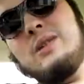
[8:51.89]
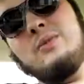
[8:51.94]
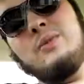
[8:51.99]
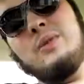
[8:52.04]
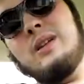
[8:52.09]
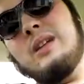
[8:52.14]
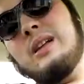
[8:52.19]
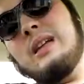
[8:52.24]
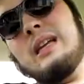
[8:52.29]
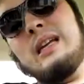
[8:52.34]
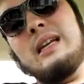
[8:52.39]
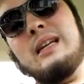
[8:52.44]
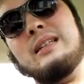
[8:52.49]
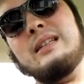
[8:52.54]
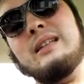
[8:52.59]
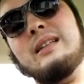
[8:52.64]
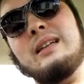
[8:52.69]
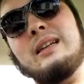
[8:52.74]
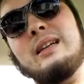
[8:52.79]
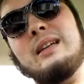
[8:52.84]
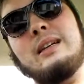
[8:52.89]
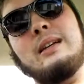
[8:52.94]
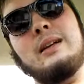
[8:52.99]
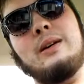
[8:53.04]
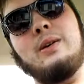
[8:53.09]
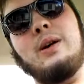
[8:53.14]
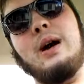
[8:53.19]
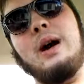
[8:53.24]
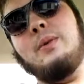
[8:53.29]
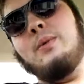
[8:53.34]
it really easily.
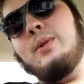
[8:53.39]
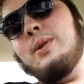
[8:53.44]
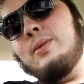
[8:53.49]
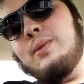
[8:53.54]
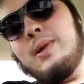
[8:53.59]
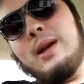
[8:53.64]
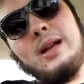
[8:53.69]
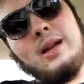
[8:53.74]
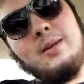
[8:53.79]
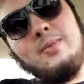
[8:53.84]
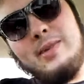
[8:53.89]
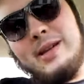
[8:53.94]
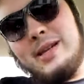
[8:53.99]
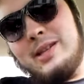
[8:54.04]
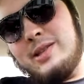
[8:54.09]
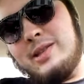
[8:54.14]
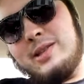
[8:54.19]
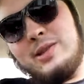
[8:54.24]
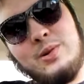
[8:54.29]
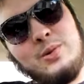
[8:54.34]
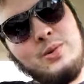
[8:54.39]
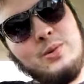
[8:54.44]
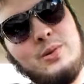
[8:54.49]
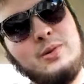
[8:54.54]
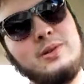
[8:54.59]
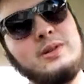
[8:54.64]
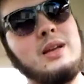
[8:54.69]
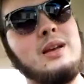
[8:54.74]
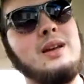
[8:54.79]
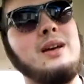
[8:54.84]
I wouldn't recommend
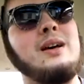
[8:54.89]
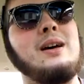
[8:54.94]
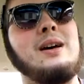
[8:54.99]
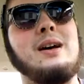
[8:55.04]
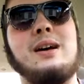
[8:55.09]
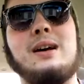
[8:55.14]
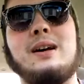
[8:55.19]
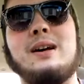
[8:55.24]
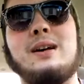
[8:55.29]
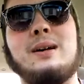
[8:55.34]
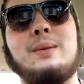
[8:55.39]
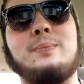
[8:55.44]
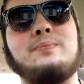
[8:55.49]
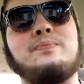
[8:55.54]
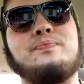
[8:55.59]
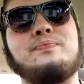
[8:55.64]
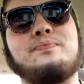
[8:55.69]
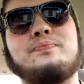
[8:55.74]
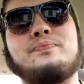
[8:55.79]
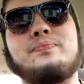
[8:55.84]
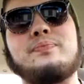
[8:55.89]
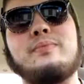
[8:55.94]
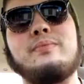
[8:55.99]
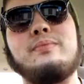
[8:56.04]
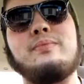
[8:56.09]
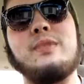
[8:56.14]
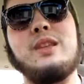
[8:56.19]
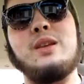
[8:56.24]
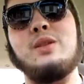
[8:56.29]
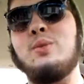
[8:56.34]
swords. The
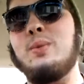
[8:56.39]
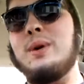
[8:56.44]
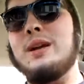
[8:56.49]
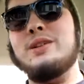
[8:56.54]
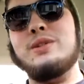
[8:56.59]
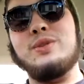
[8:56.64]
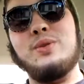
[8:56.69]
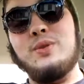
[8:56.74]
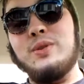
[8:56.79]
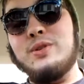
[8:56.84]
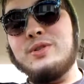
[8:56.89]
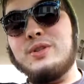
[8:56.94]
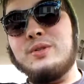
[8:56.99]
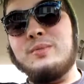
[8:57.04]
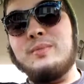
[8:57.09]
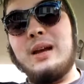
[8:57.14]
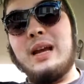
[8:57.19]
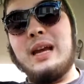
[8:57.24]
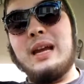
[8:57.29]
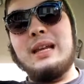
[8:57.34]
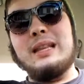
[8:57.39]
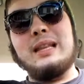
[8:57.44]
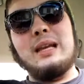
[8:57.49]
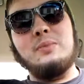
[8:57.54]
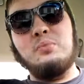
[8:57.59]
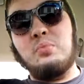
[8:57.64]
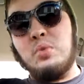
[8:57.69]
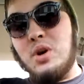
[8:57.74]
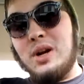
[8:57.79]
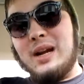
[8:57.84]
way swords are made,
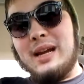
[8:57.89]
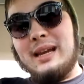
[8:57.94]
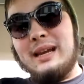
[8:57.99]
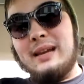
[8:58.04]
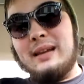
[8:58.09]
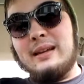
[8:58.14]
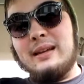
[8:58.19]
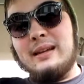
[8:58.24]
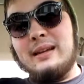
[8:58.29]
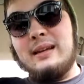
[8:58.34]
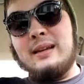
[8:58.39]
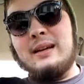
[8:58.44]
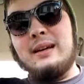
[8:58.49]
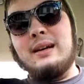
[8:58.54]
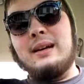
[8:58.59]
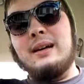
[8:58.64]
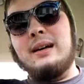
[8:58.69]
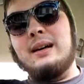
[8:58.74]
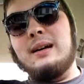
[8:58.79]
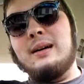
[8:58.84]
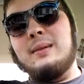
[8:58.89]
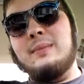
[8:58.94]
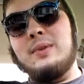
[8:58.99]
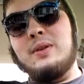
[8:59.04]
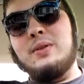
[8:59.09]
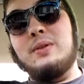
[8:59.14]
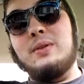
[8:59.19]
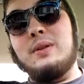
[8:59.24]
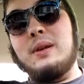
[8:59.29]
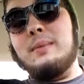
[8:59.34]
they'd break.
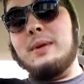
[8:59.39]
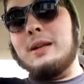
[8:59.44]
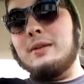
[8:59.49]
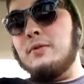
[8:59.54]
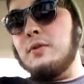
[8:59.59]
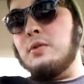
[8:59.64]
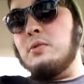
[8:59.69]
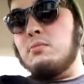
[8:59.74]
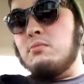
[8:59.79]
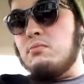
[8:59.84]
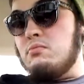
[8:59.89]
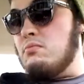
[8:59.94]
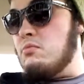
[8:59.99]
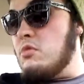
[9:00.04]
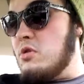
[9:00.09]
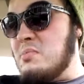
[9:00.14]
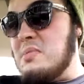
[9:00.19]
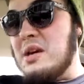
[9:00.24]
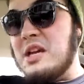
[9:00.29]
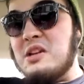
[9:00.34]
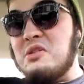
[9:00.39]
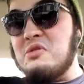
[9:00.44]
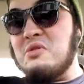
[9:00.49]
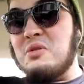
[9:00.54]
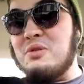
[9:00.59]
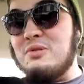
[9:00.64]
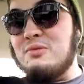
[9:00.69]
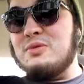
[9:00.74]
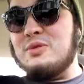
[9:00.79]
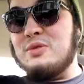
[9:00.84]
If you could make
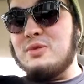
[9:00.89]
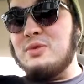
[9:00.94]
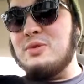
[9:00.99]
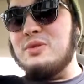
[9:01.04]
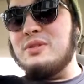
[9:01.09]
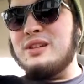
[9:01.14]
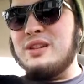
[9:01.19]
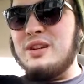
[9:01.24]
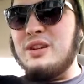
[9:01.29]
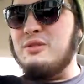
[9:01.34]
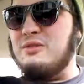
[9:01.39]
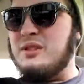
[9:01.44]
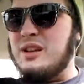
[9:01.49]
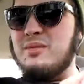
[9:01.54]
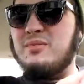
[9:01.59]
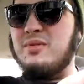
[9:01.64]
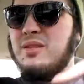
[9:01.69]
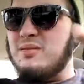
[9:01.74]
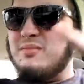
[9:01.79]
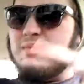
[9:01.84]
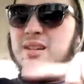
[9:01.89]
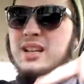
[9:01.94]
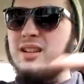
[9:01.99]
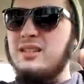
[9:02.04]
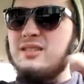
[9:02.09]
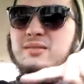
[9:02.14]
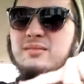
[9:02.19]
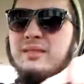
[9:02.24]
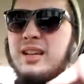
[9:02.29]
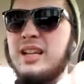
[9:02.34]
your own sword, temper the
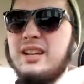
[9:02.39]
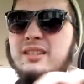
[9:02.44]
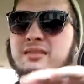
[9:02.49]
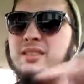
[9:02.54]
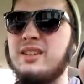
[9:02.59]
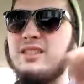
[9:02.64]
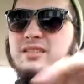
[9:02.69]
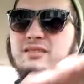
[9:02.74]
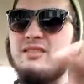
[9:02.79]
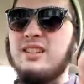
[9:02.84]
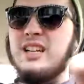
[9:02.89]
metal, make it real